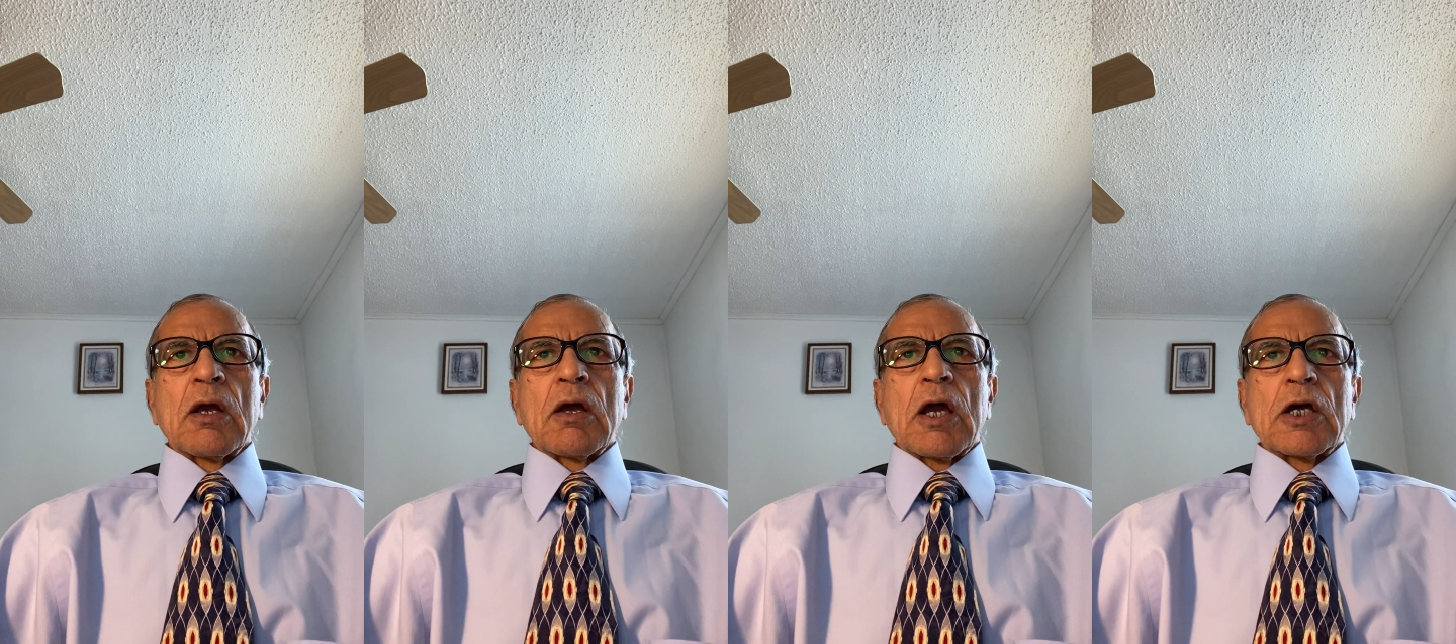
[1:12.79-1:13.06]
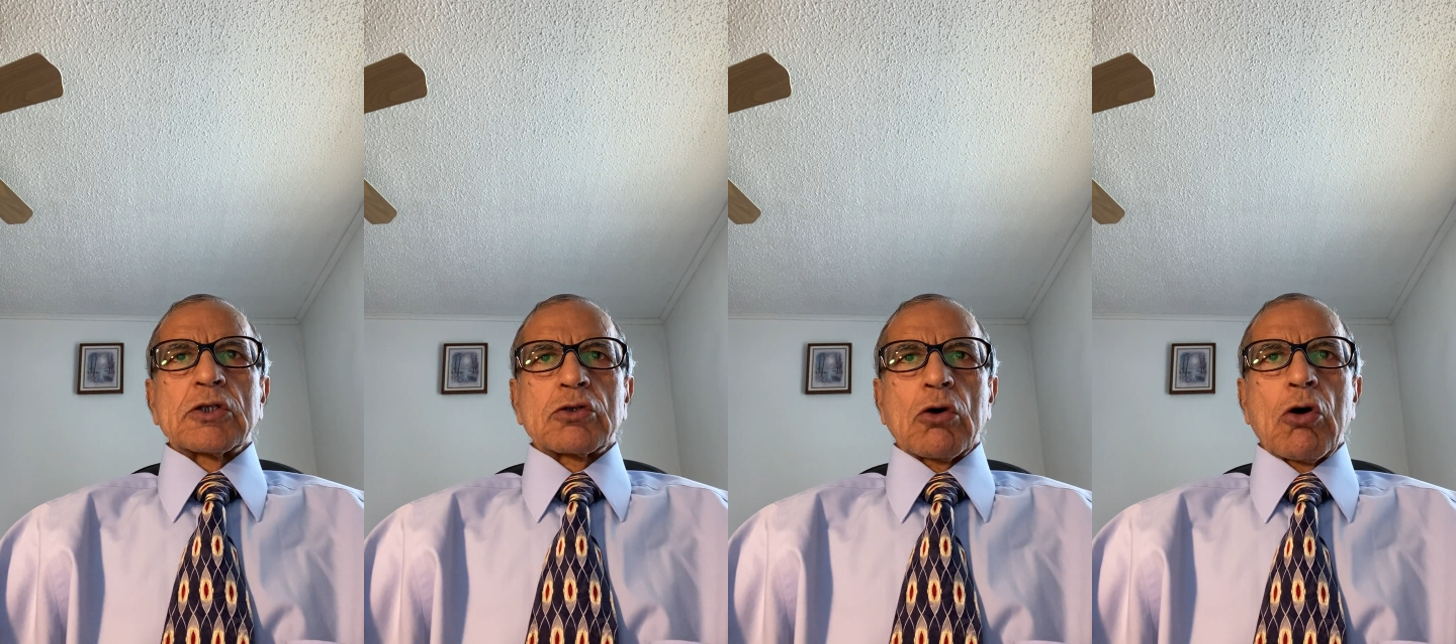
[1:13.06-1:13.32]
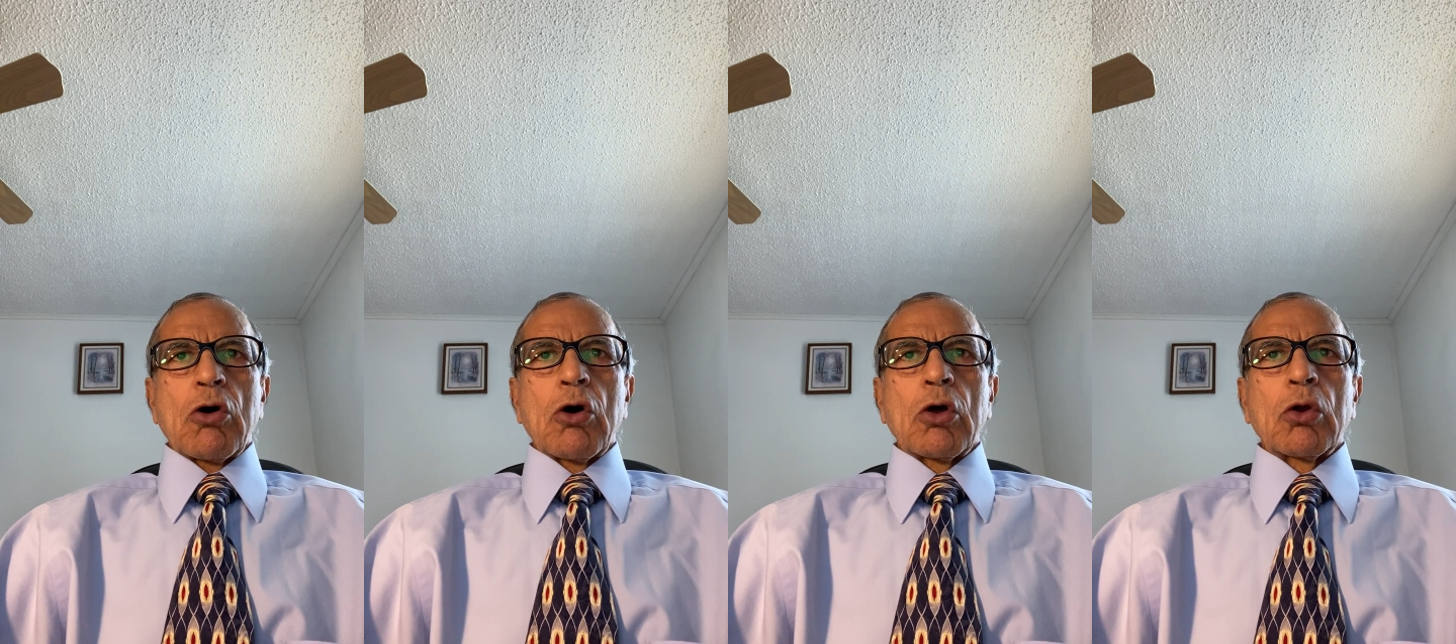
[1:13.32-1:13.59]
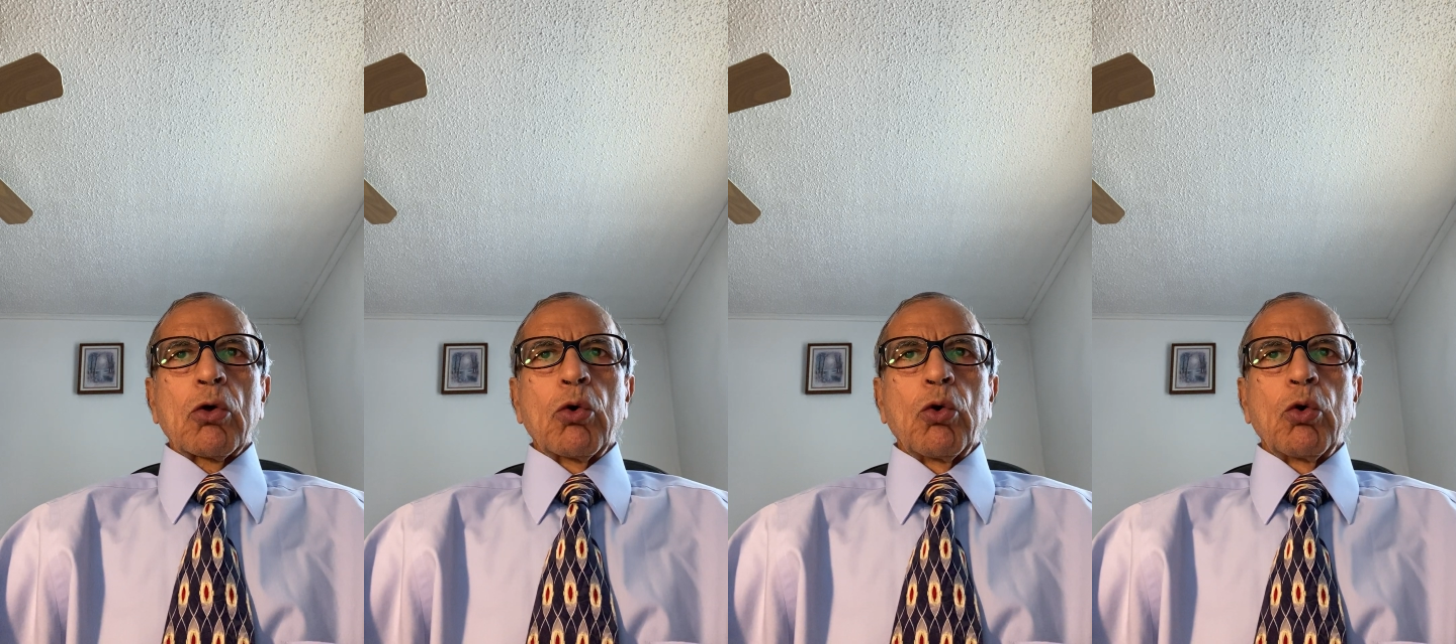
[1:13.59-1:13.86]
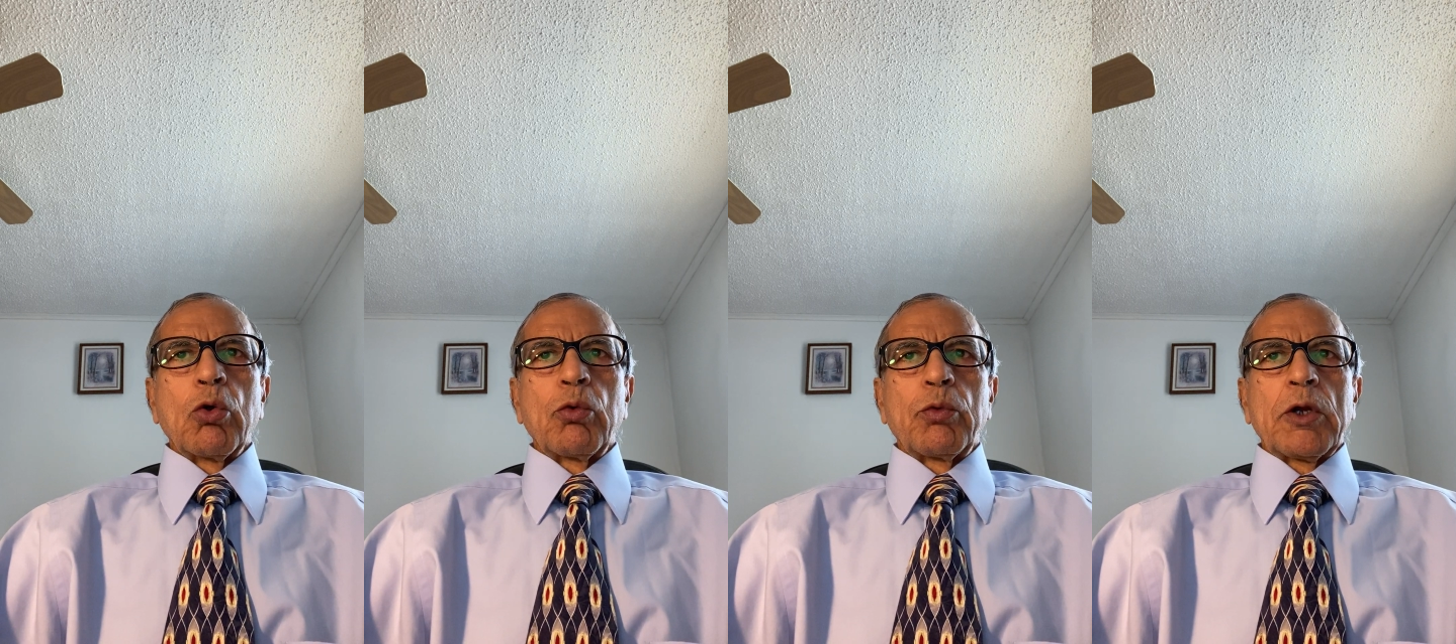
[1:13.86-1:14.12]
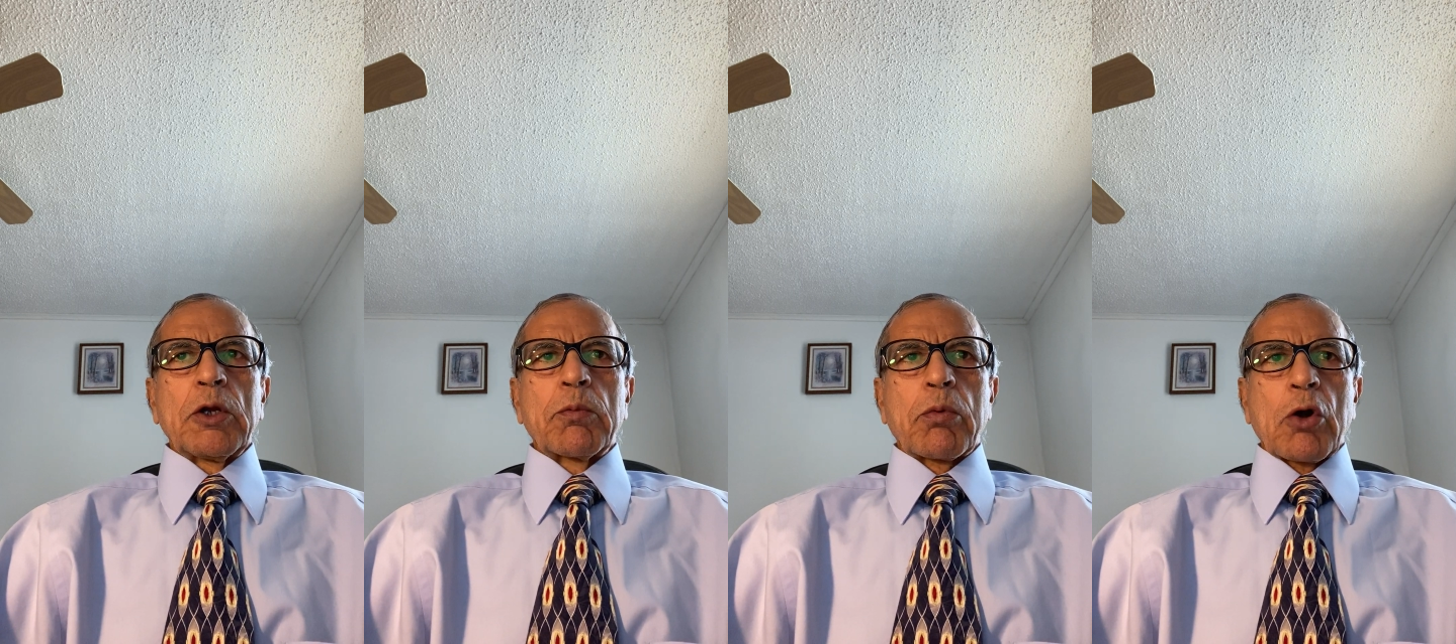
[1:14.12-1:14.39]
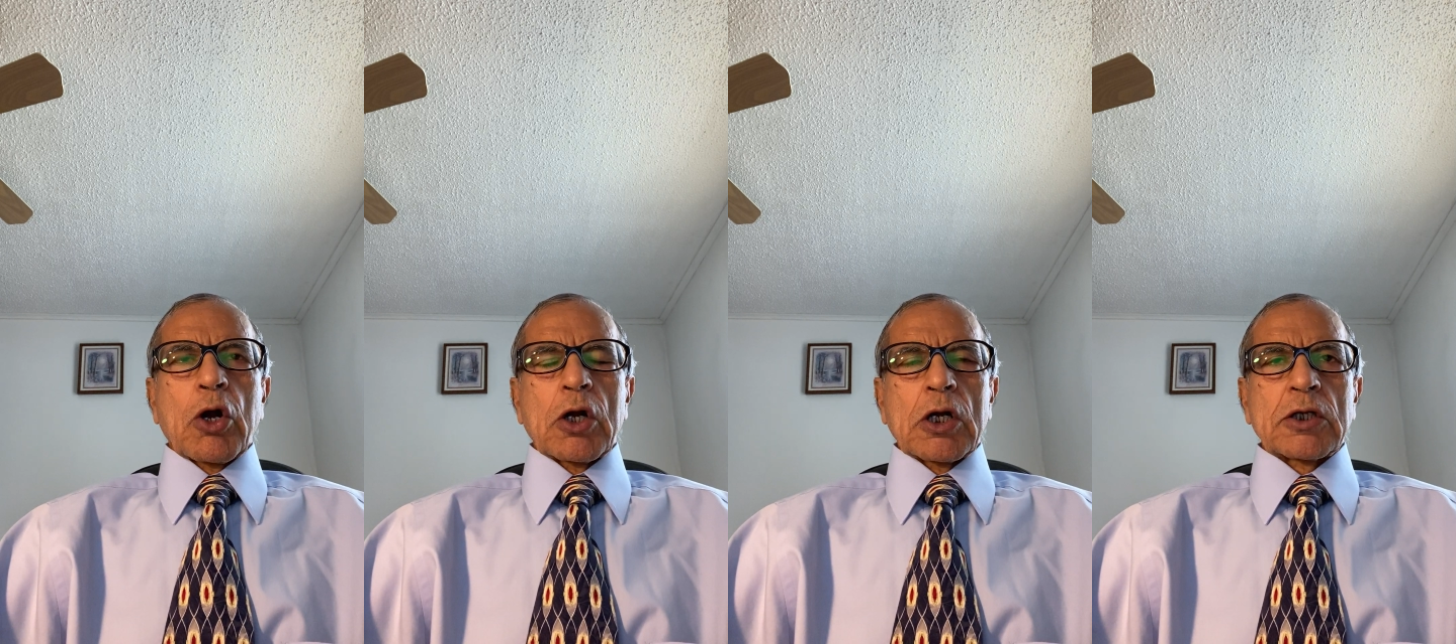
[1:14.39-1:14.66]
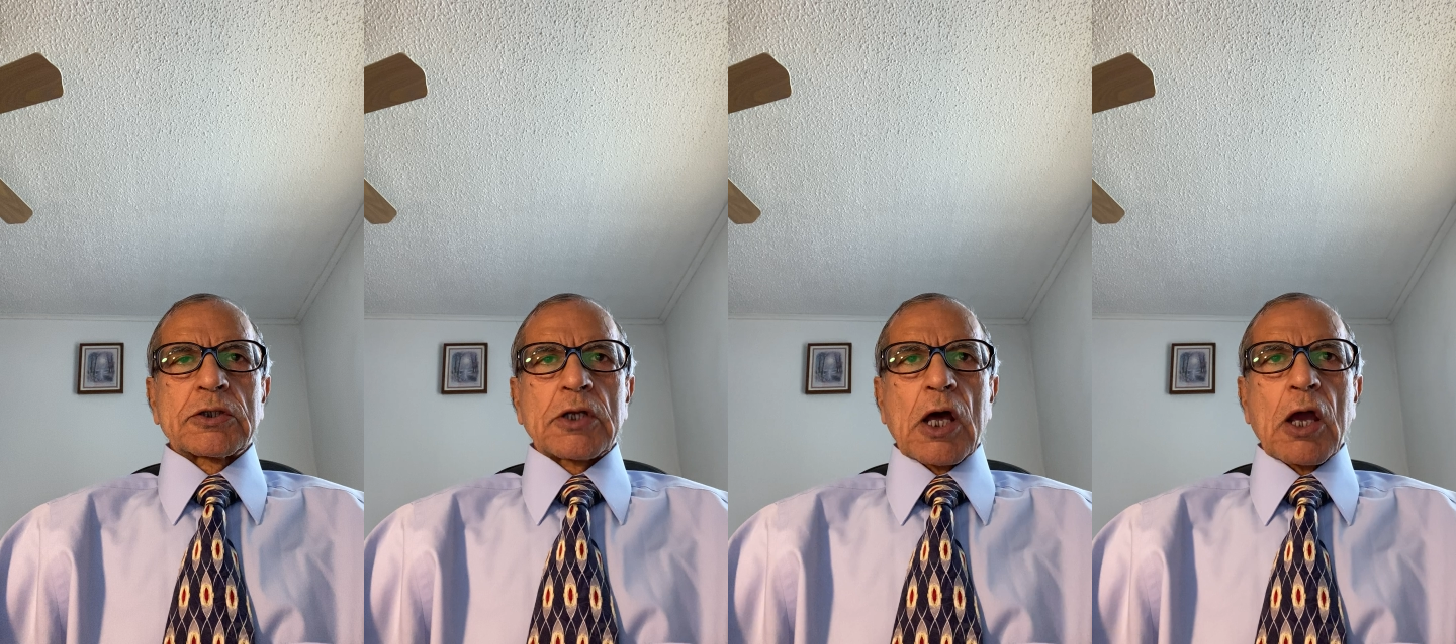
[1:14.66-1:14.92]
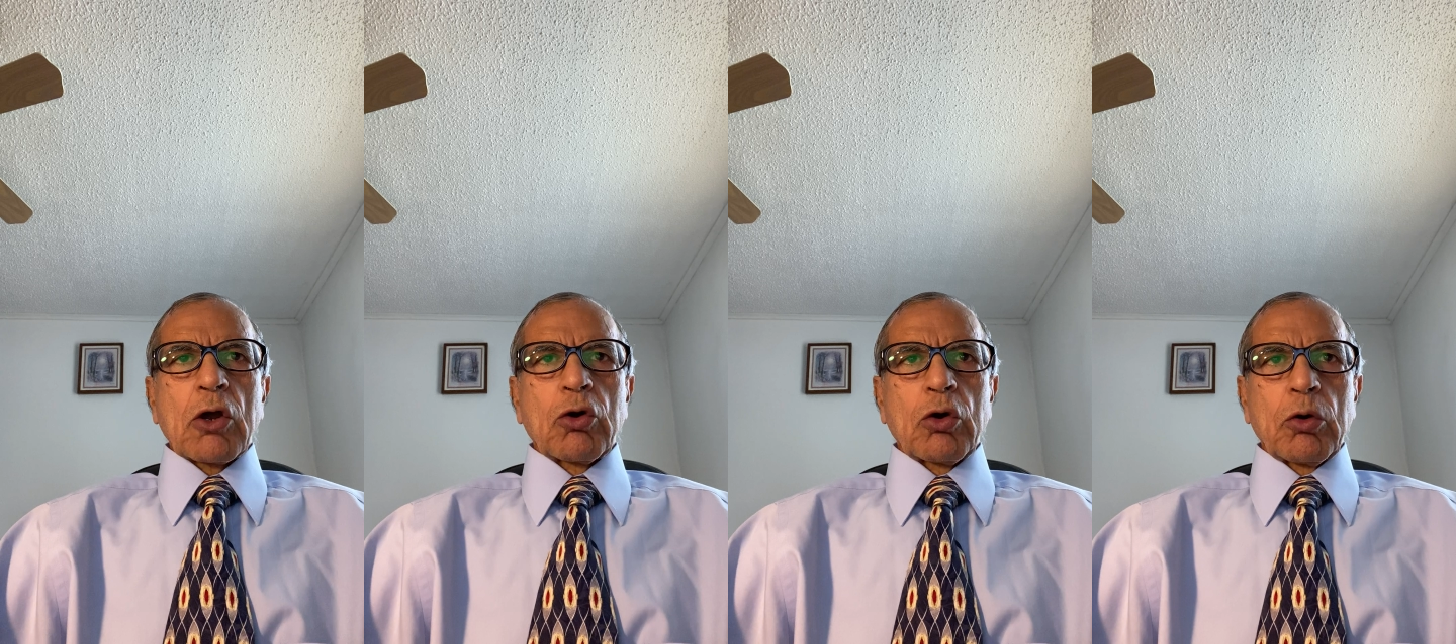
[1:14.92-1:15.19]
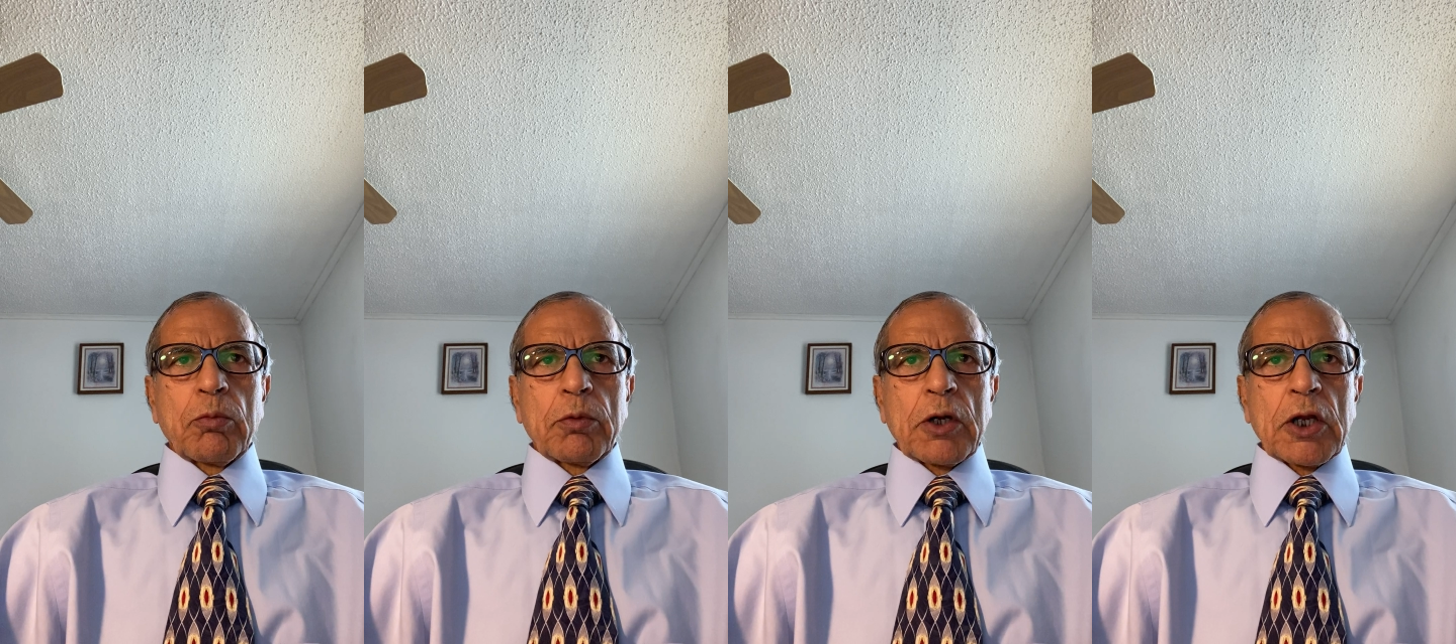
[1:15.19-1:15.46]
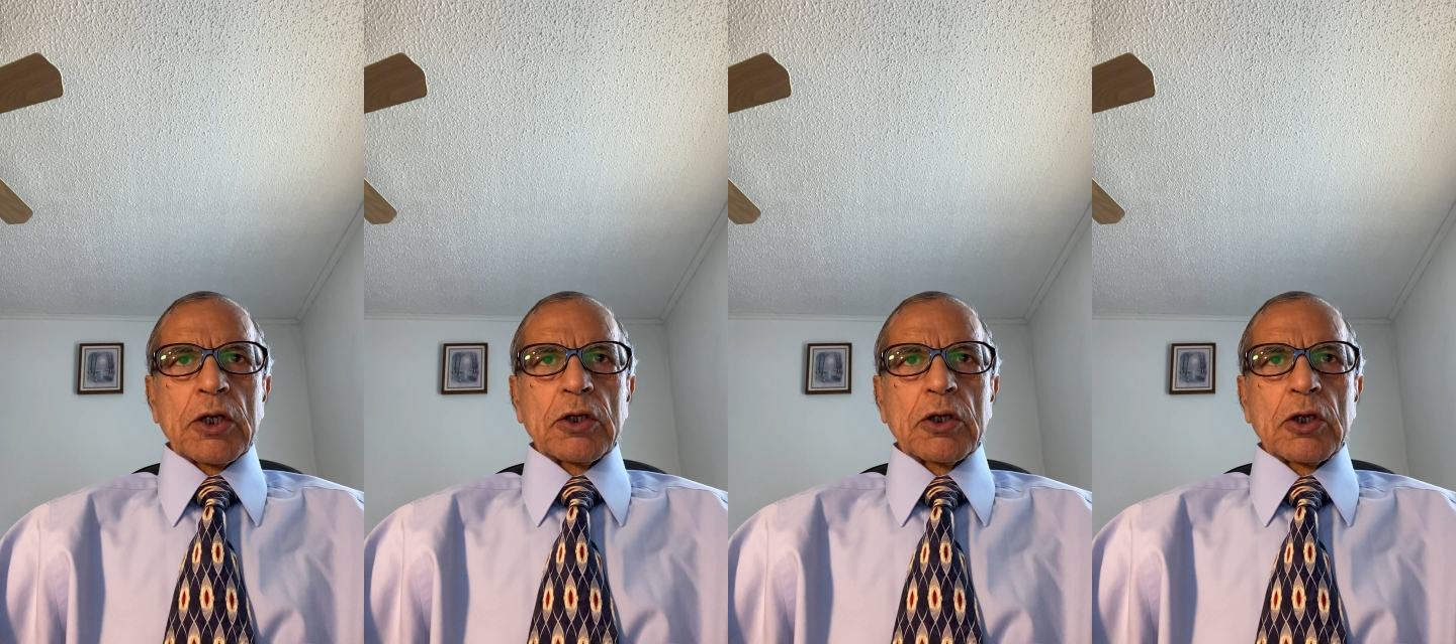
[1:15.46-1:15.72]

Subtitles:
as all whole wheat products I could obtain